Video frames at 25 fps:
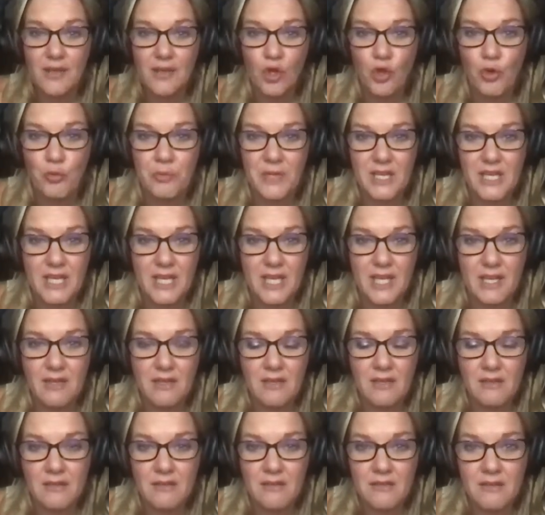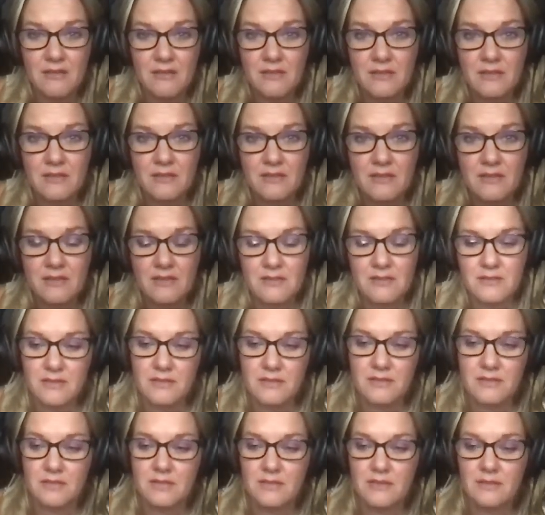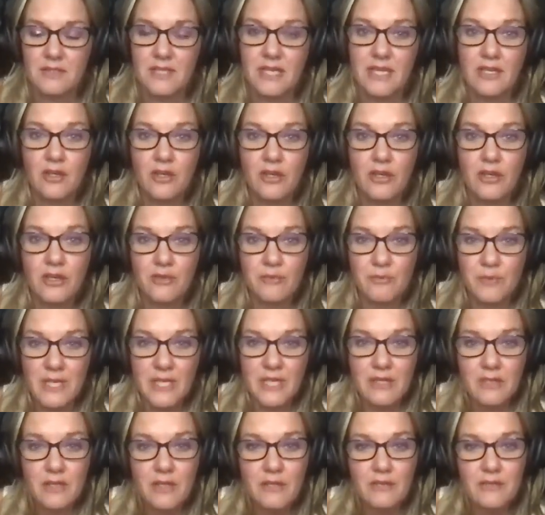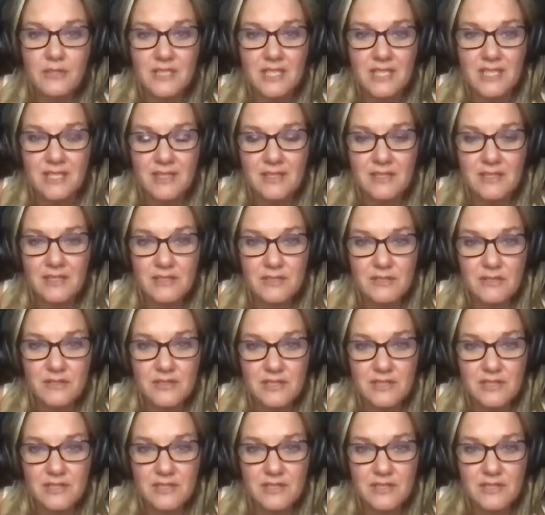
opened it and couldn't reclose it because those